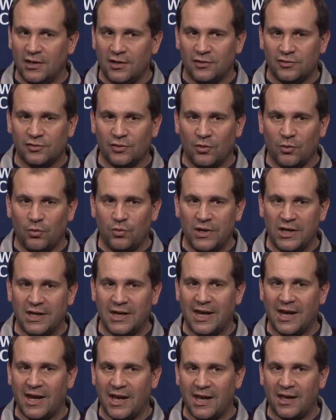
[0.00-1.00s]
So we
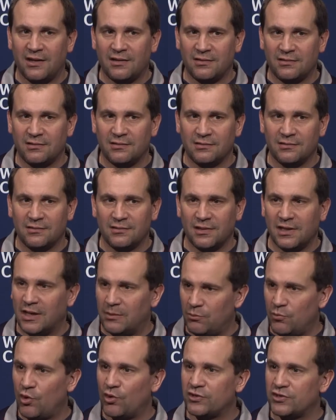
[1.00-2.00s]
can
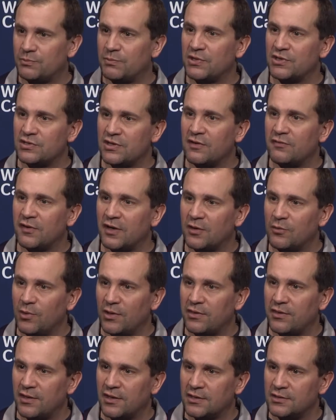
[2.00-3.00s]
get more specific
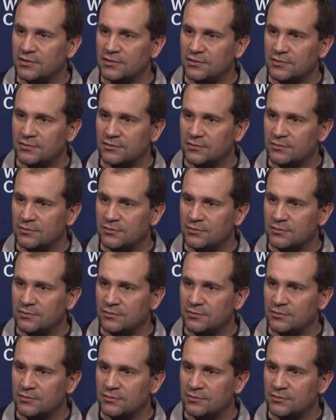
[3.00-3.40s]
with things.